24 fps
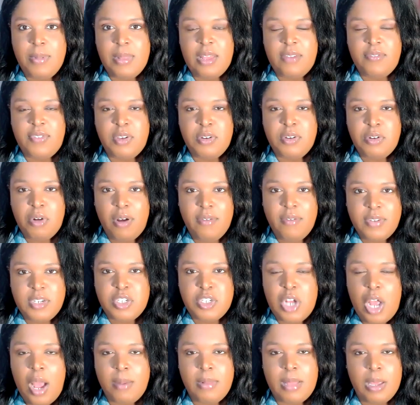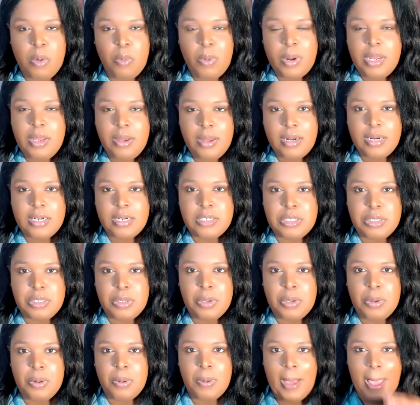And if you don't have a job, like, what are you going to
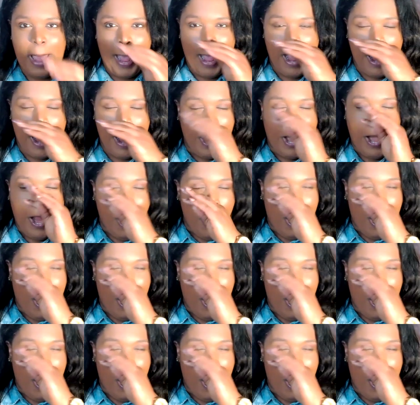do? And